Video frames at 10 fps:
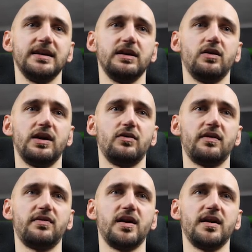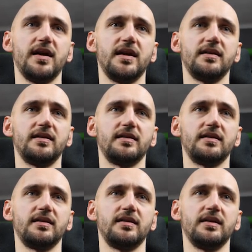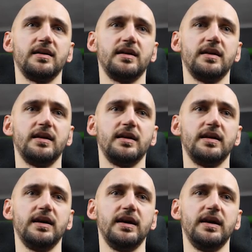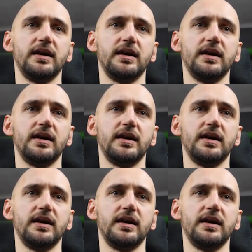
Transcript: on our third hand, and a